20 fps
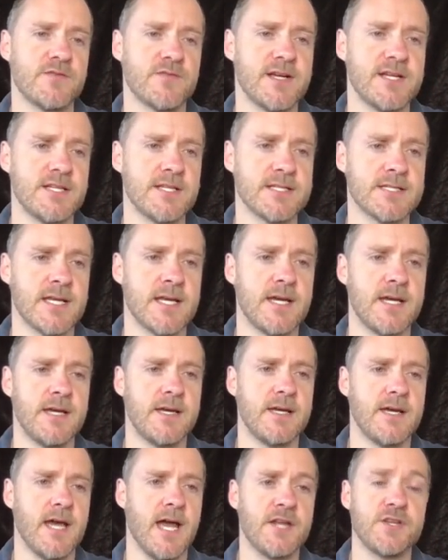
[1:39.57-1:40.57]
ranges,
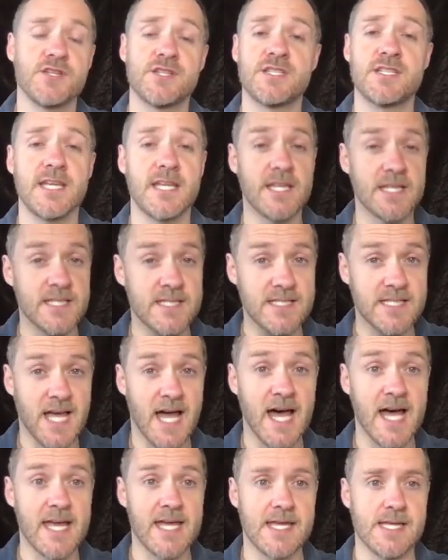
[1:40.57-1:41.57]
and just see the
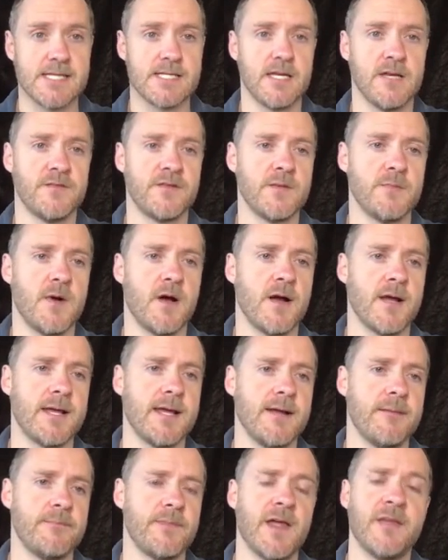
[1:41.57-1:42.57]
size of the
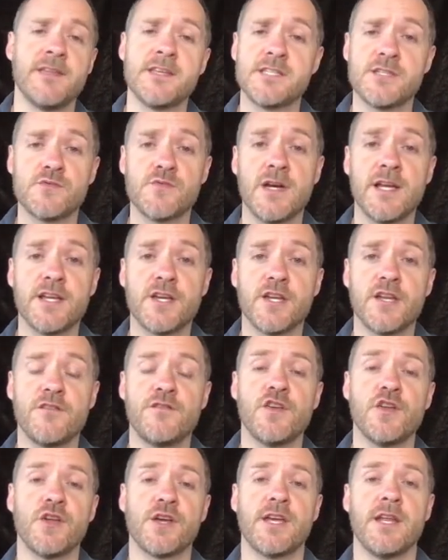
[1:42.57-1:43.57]
market. And this is really good
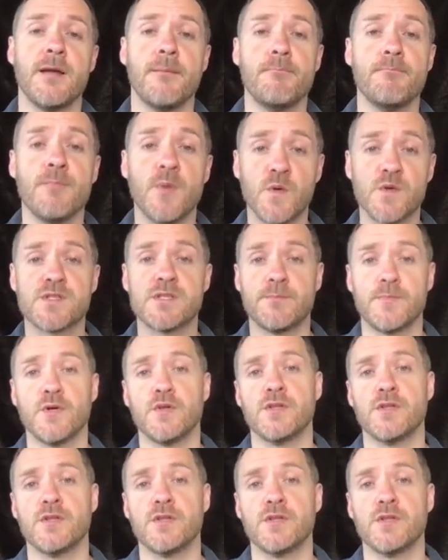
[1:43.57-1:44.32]
if you're looking at multiple